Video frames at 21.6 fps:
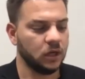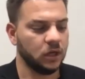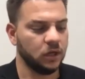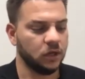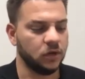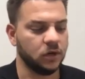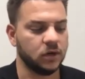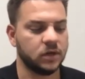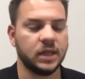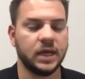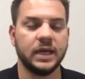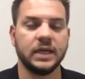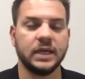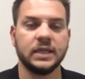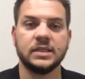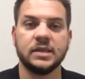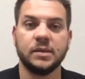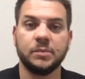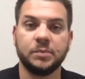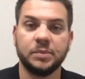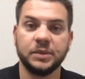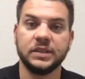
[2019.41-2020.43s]
Your clients
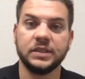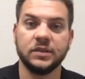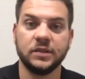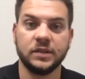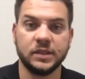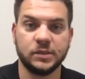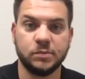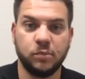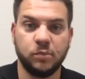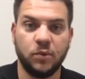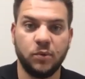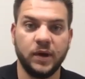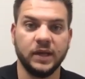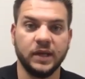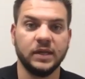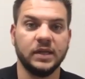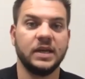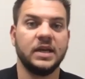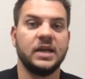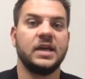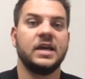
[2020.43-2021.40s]
up until this point